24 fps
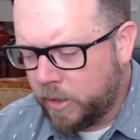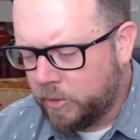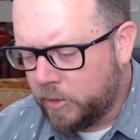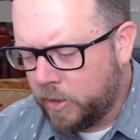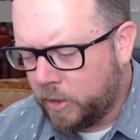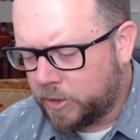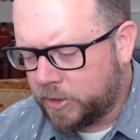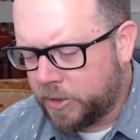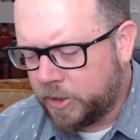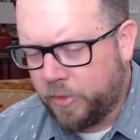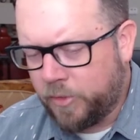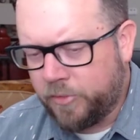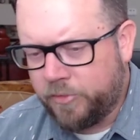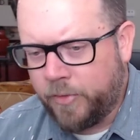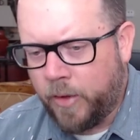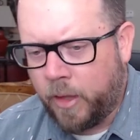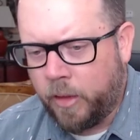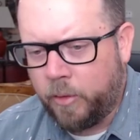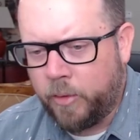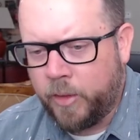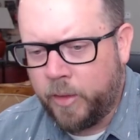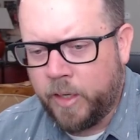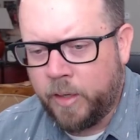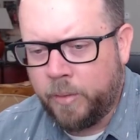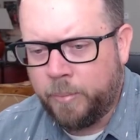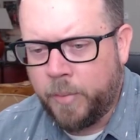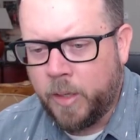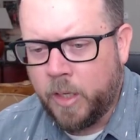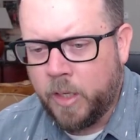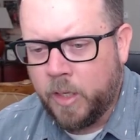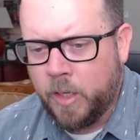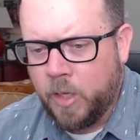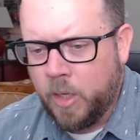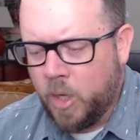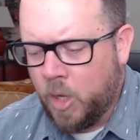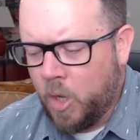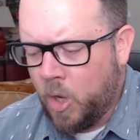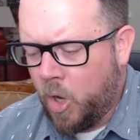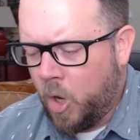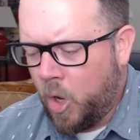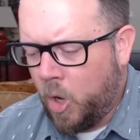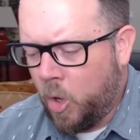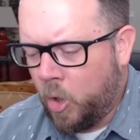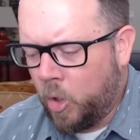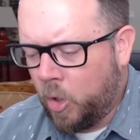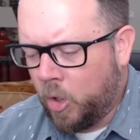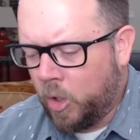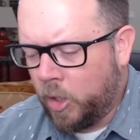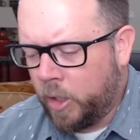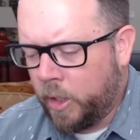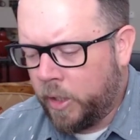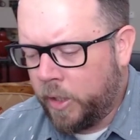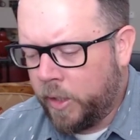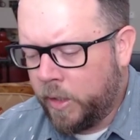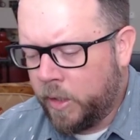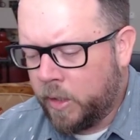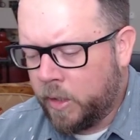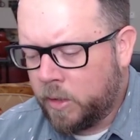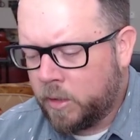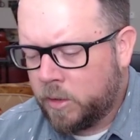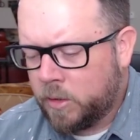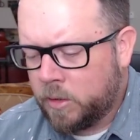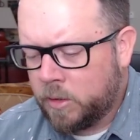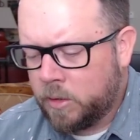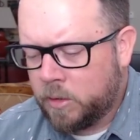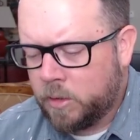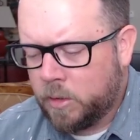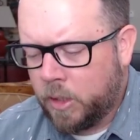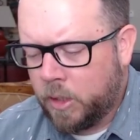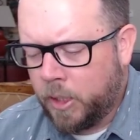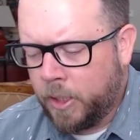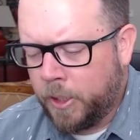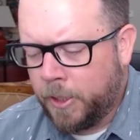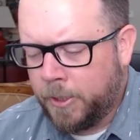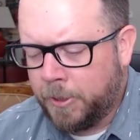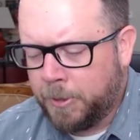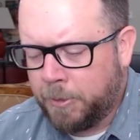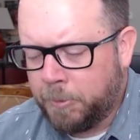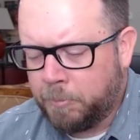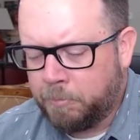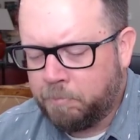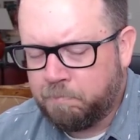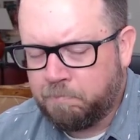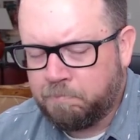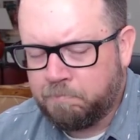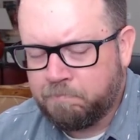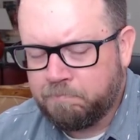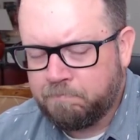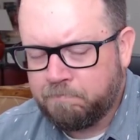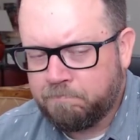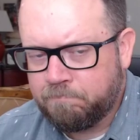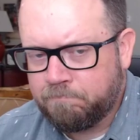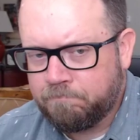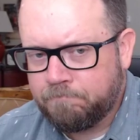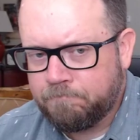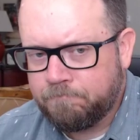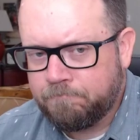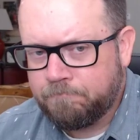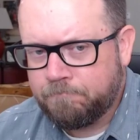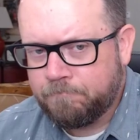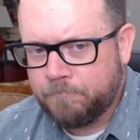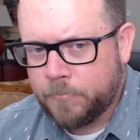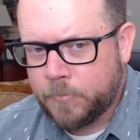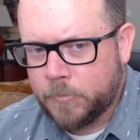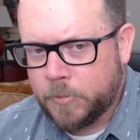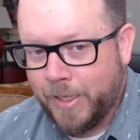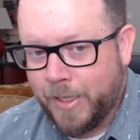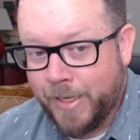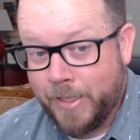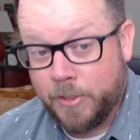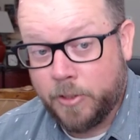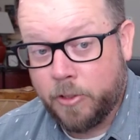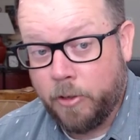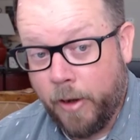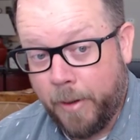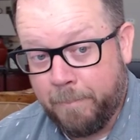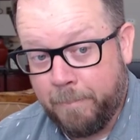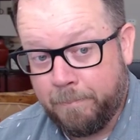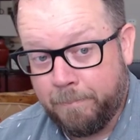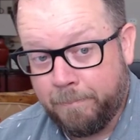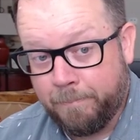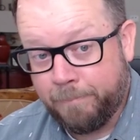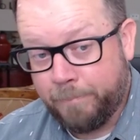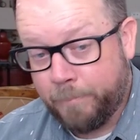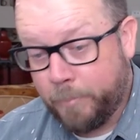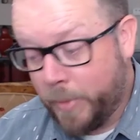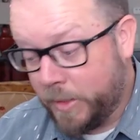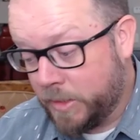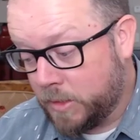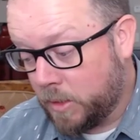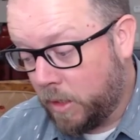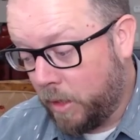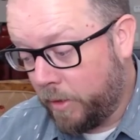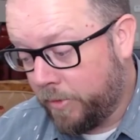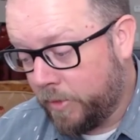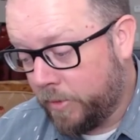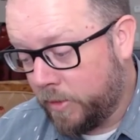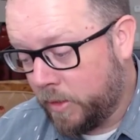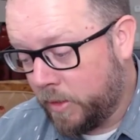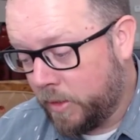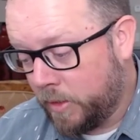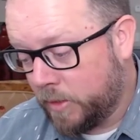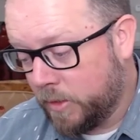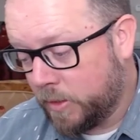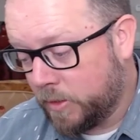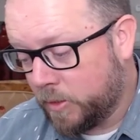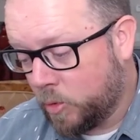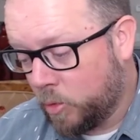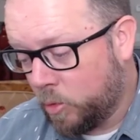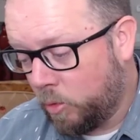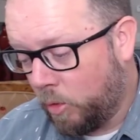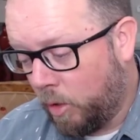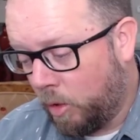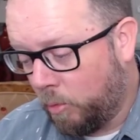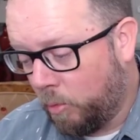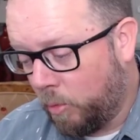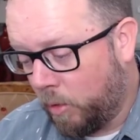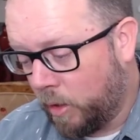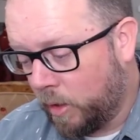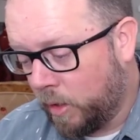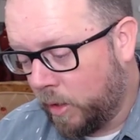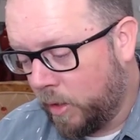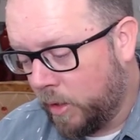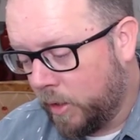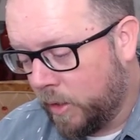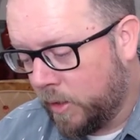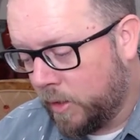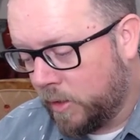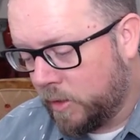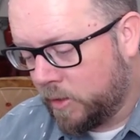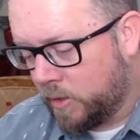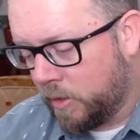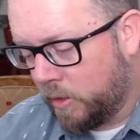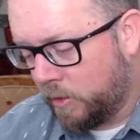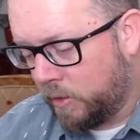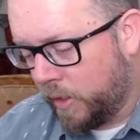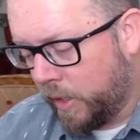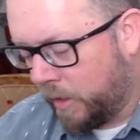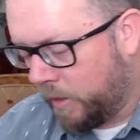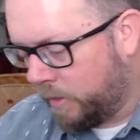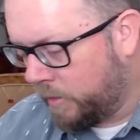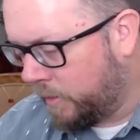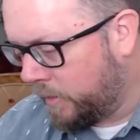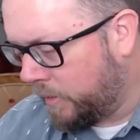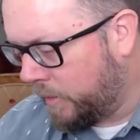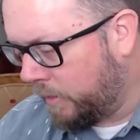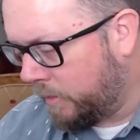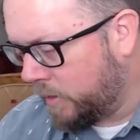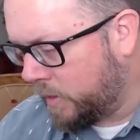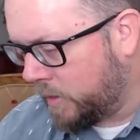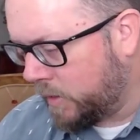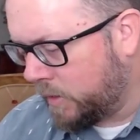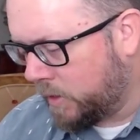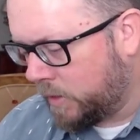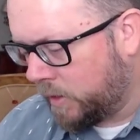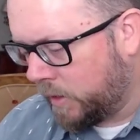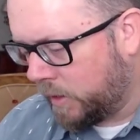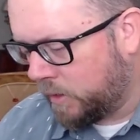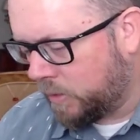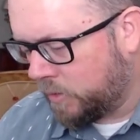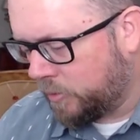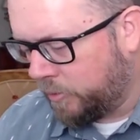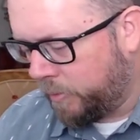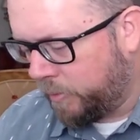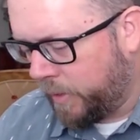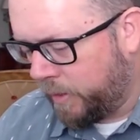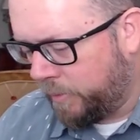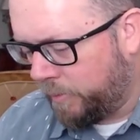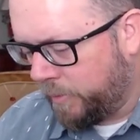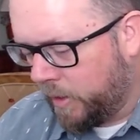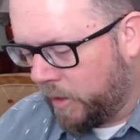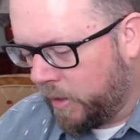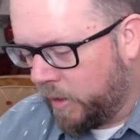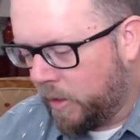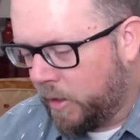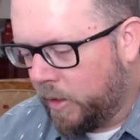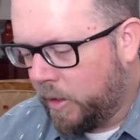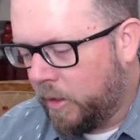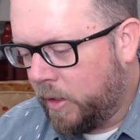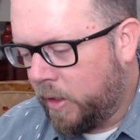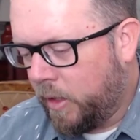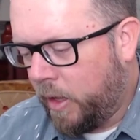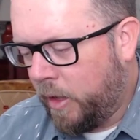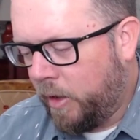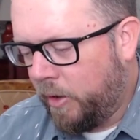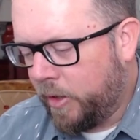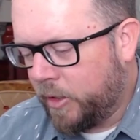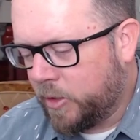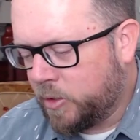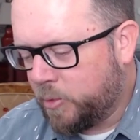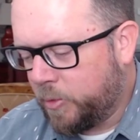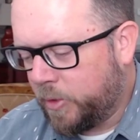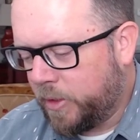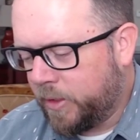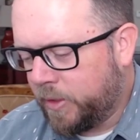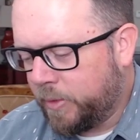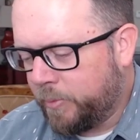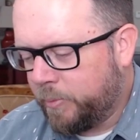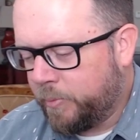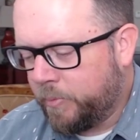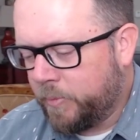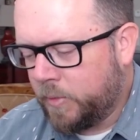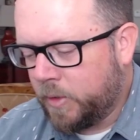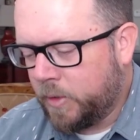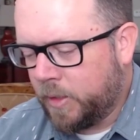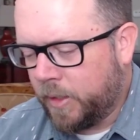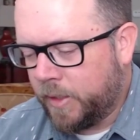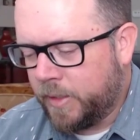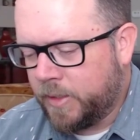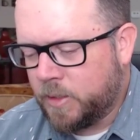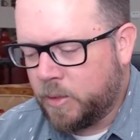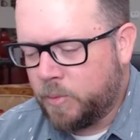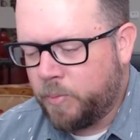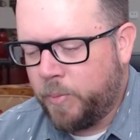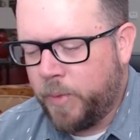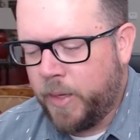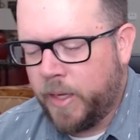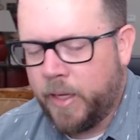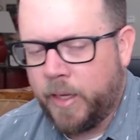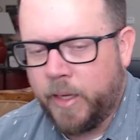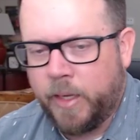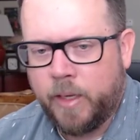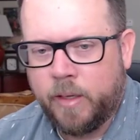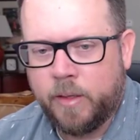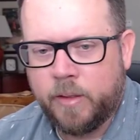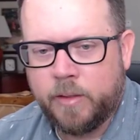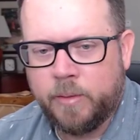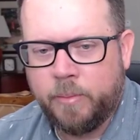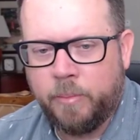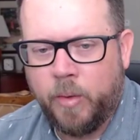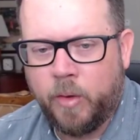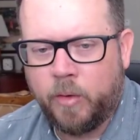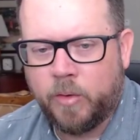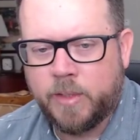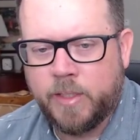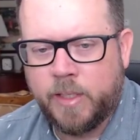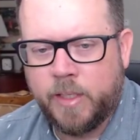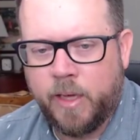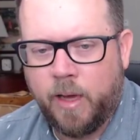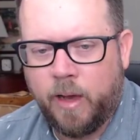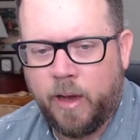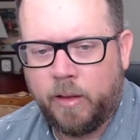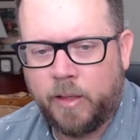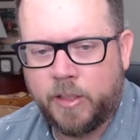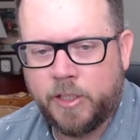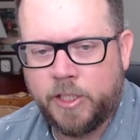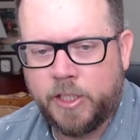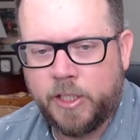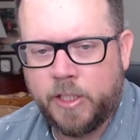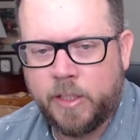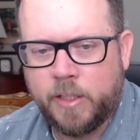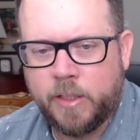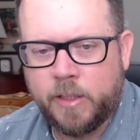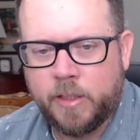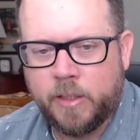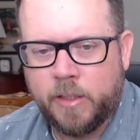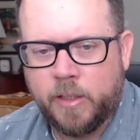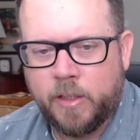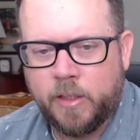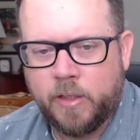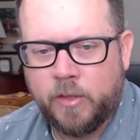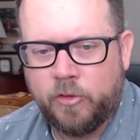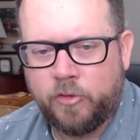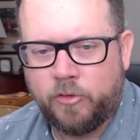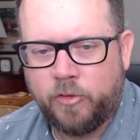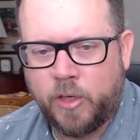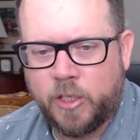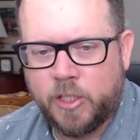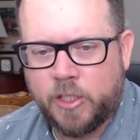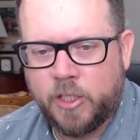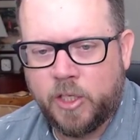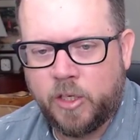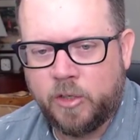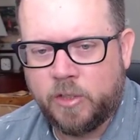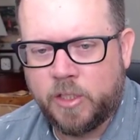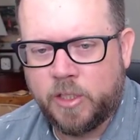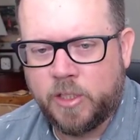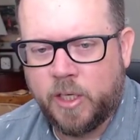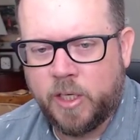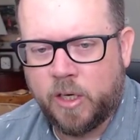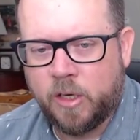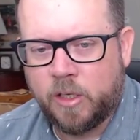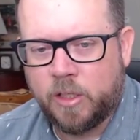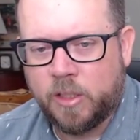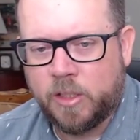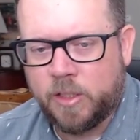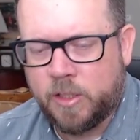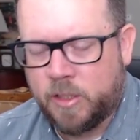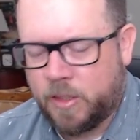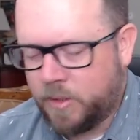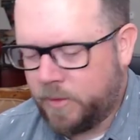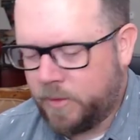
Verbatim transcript: Y'all should go follow him on um, Instagram, Pen Sloth. He does cool artwork. So yeah, that was the stickers from him. Oh, here's one of Glenn's big Milk Teology French toast stickers.